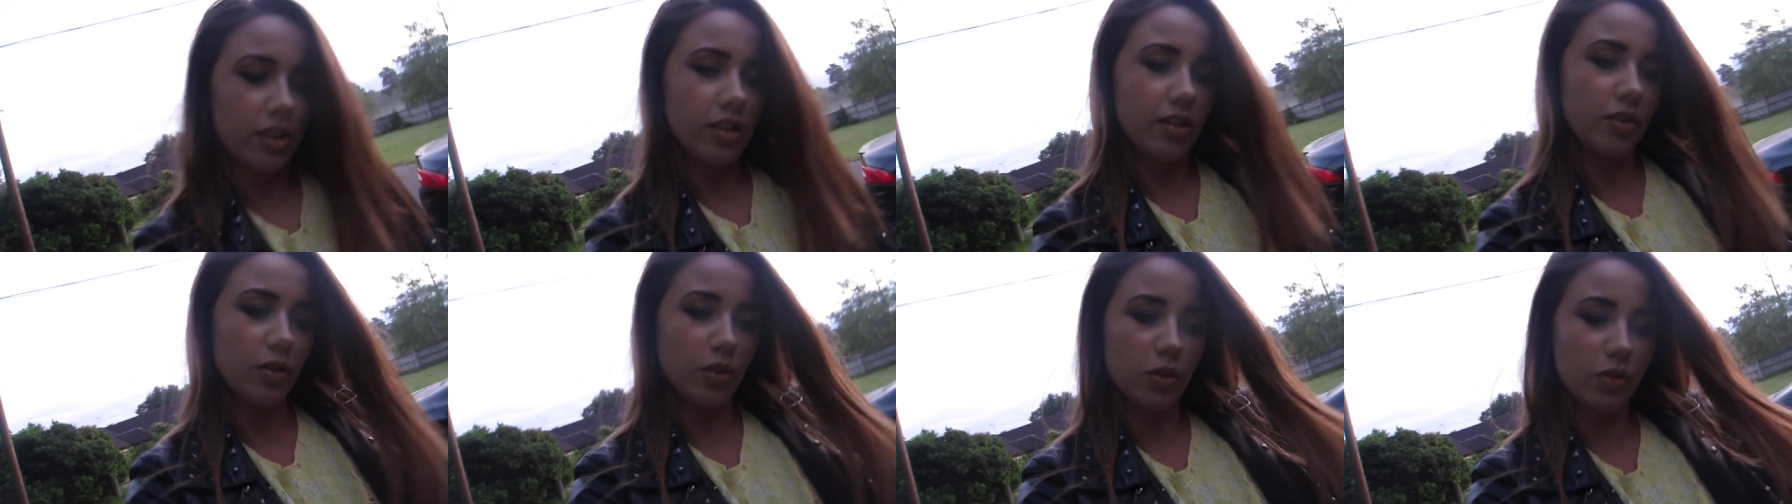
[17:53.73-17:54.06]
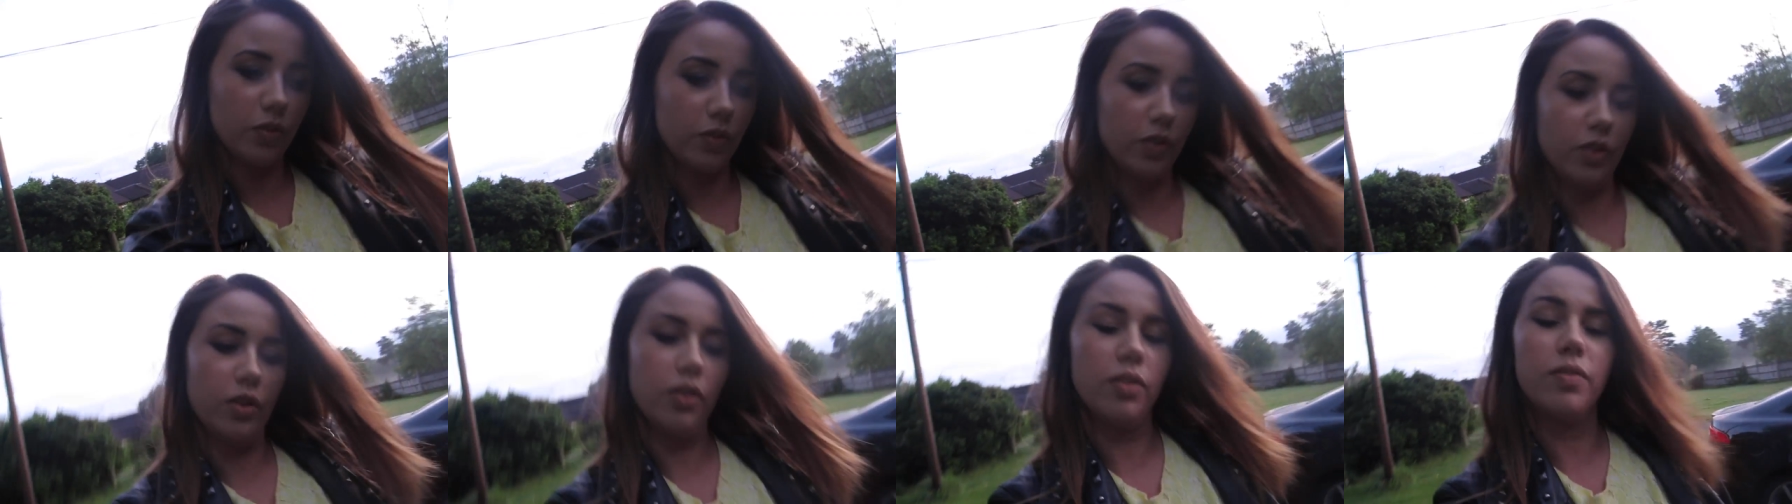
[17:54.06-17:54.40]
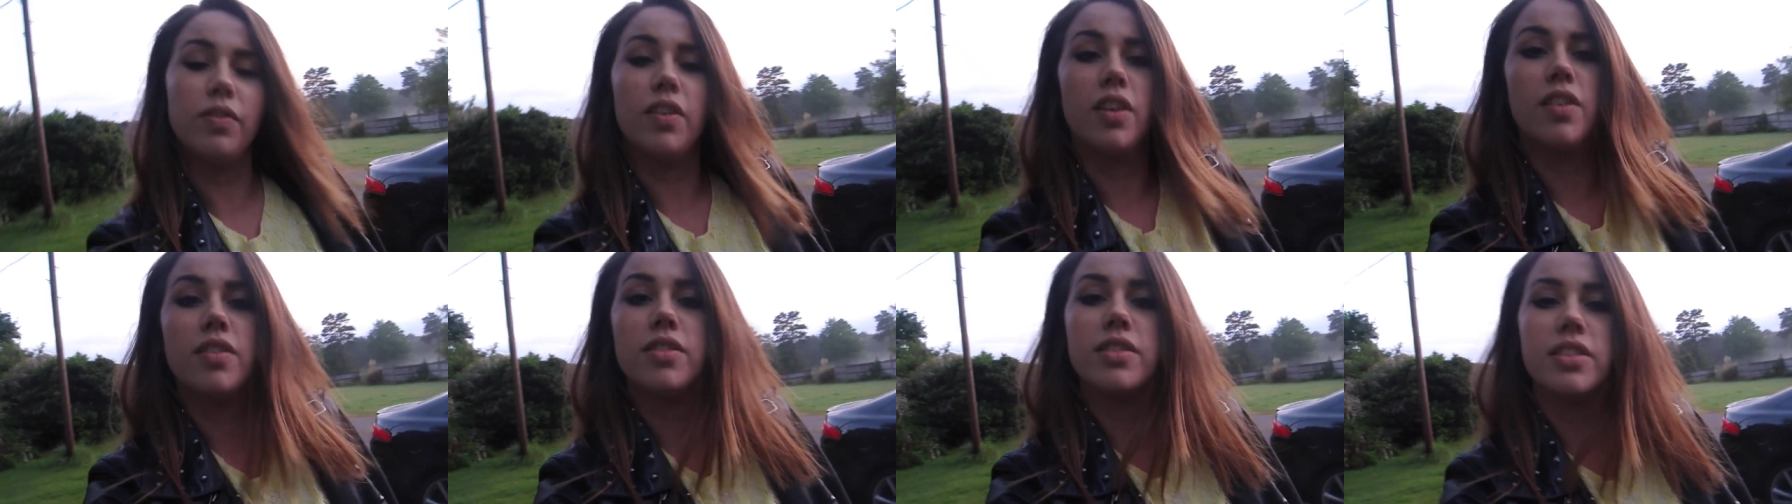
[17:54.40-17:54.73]
Josh forgot
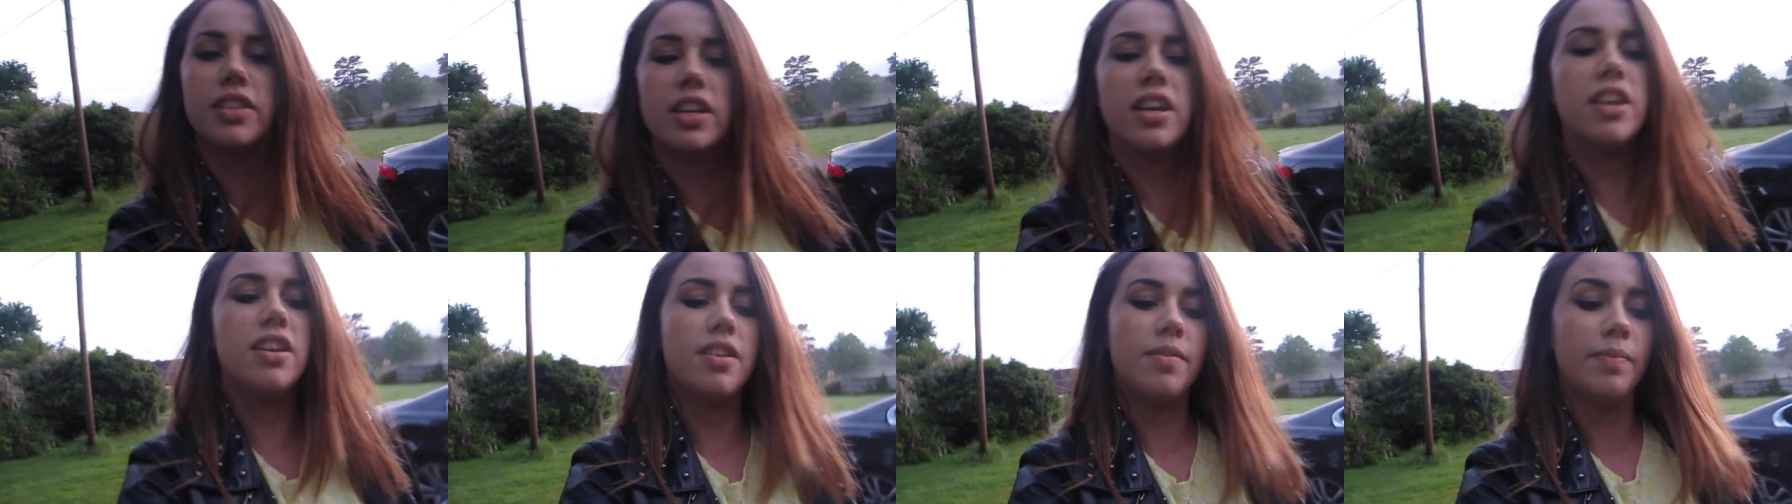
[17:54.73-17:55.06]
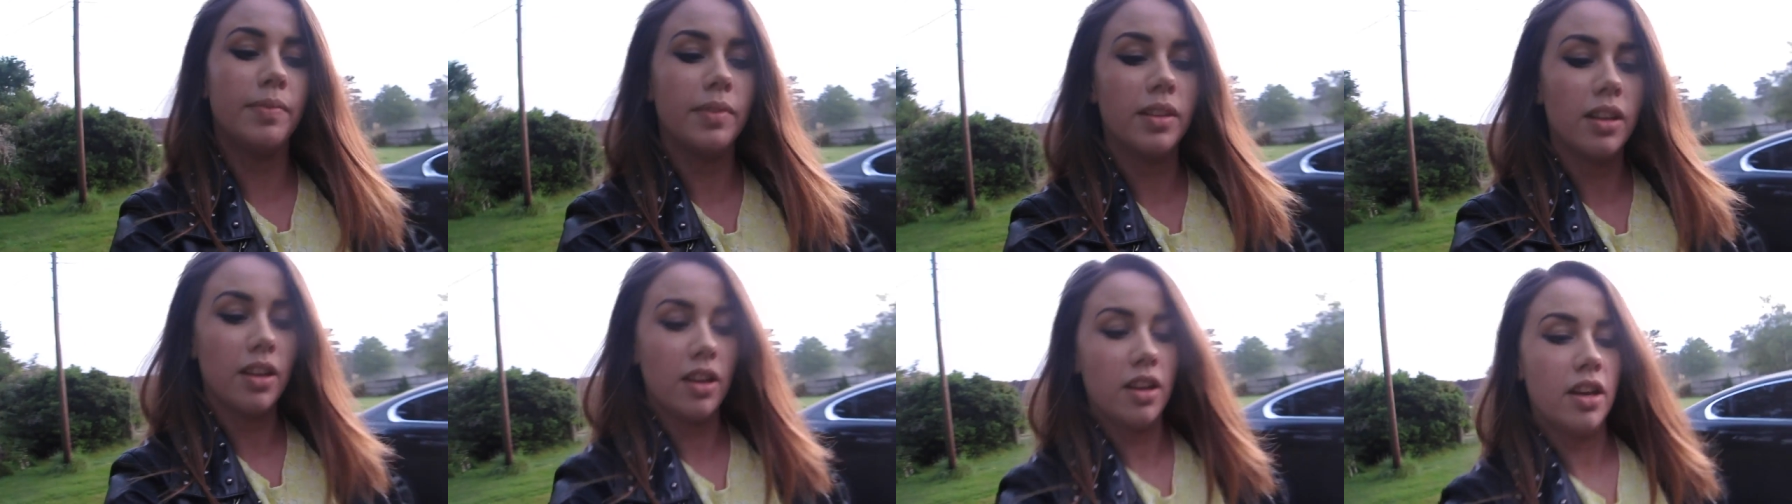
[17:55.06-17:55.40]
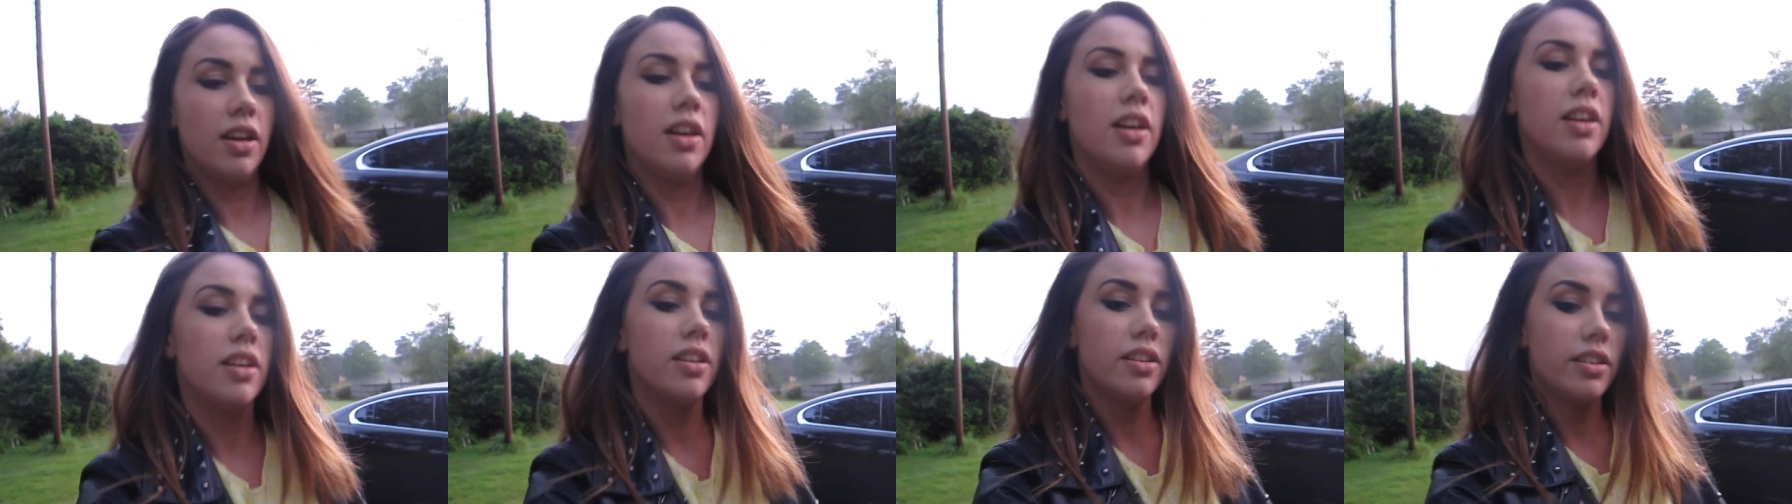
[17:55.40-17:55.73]
Father's Day.
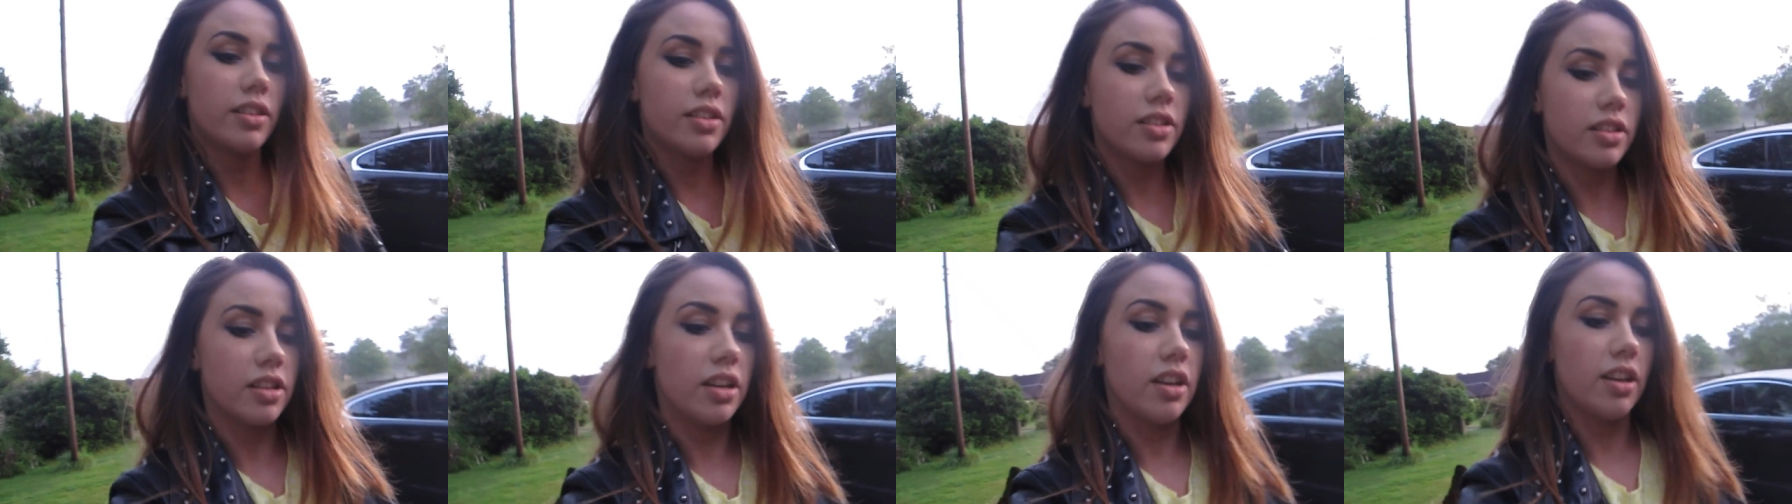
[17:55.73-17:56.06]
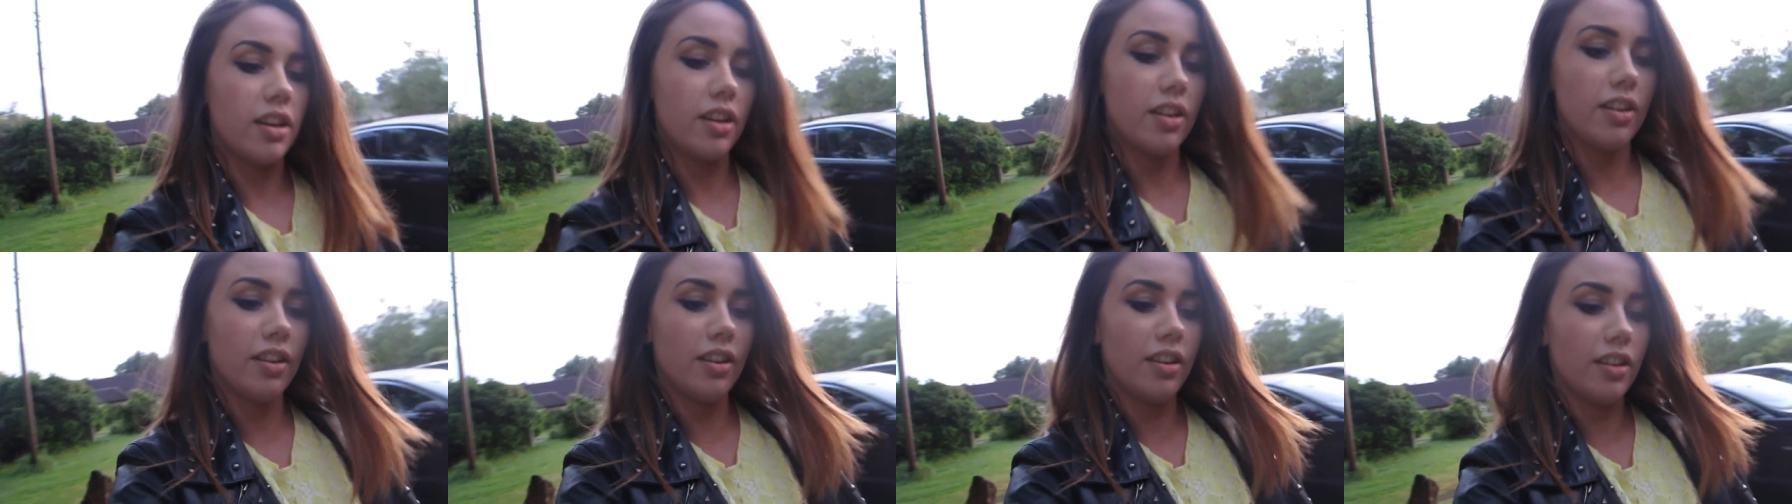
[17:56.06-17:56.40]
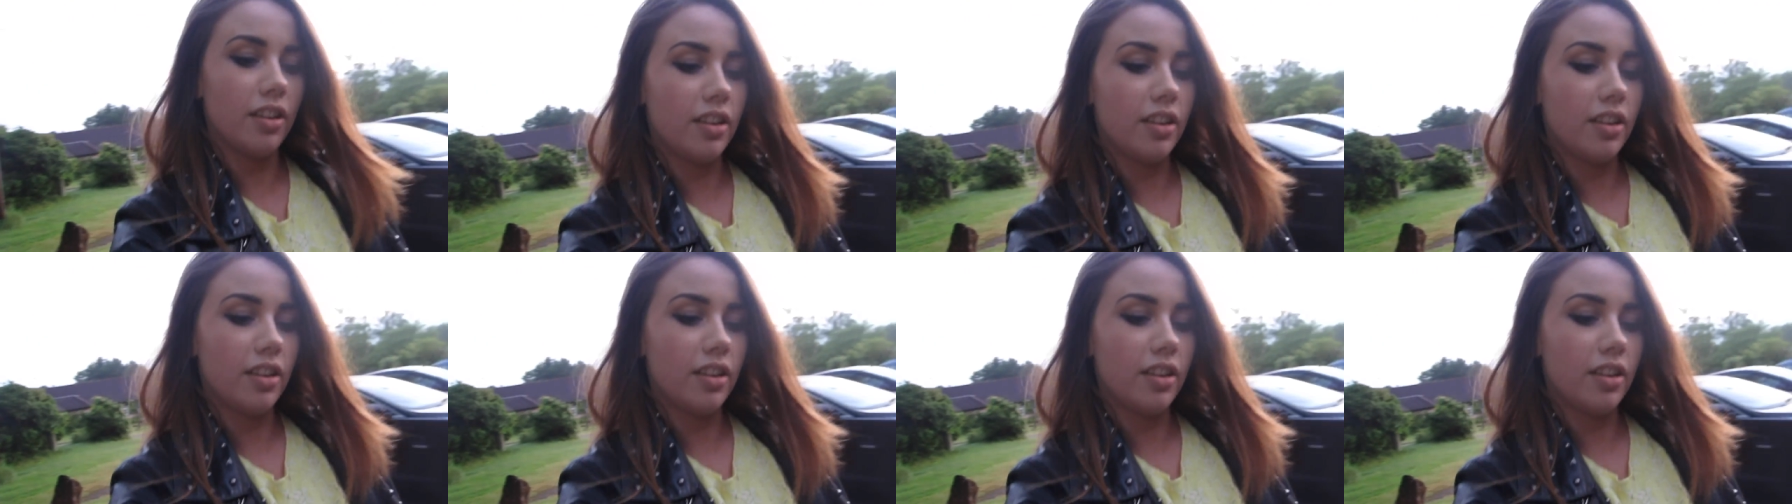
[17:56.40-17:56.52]
So